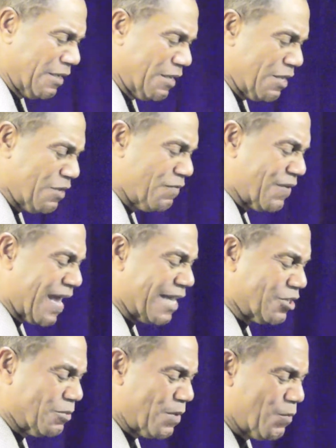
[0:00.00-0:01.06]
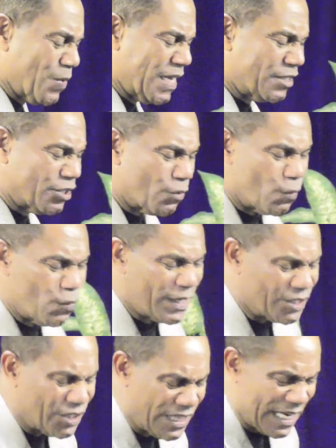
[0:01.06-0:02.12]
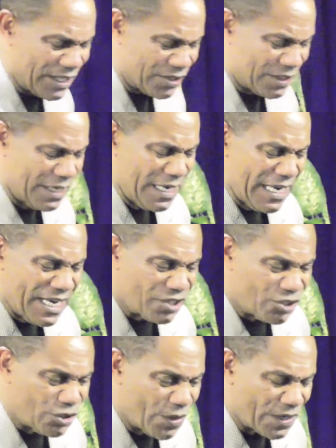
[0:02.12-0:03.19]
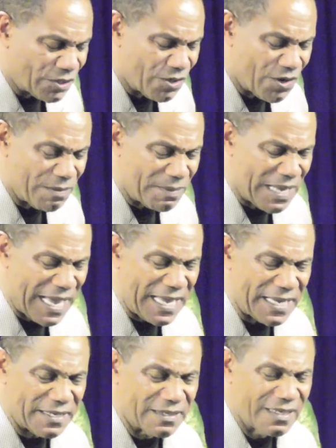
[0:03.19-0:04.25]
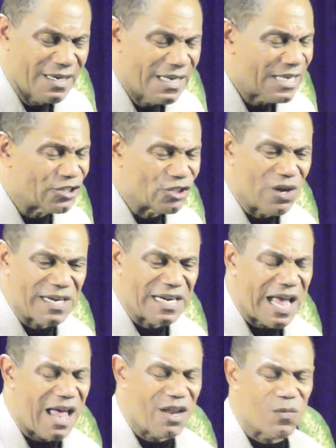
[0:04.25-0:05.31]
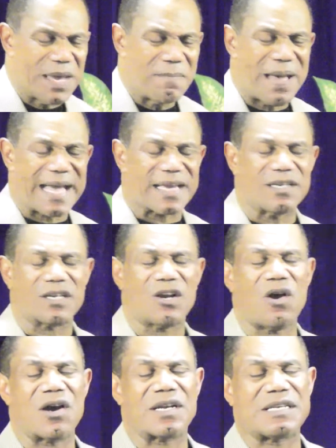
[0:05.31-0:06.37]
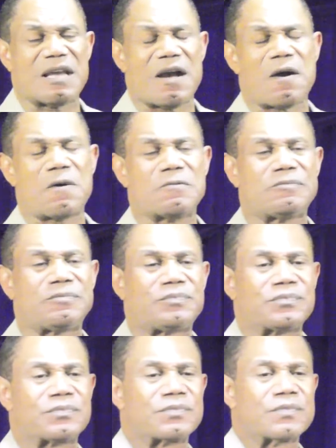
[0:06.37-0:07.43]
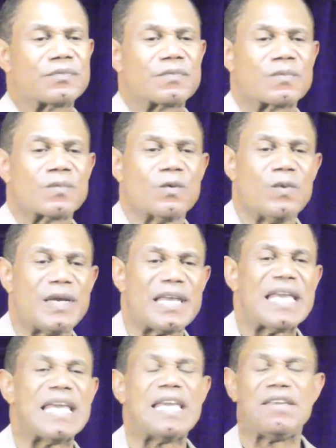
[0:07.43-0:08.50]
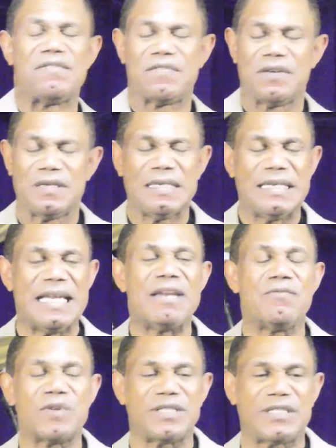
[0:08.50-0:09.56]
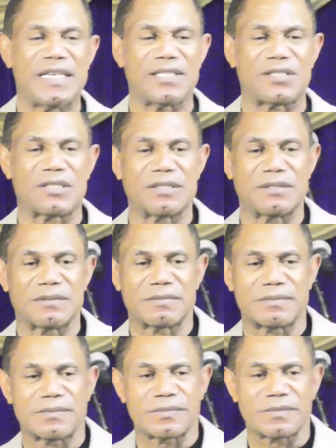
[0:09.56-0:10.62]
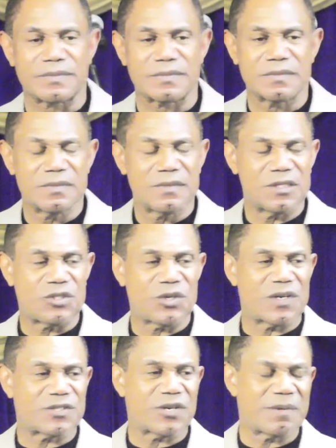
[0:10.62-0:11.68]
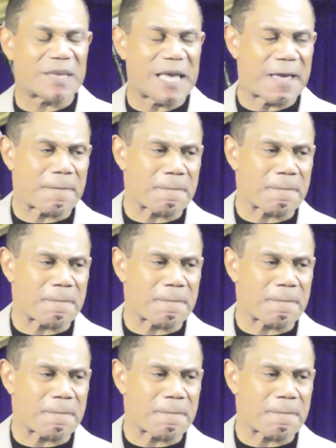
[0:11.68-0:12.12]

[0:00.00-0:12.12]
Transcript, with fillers: you've got to be willing to resist his short-term gain. It started all the way back in the garden, y'all, when Eve didn't resist the short-term gain.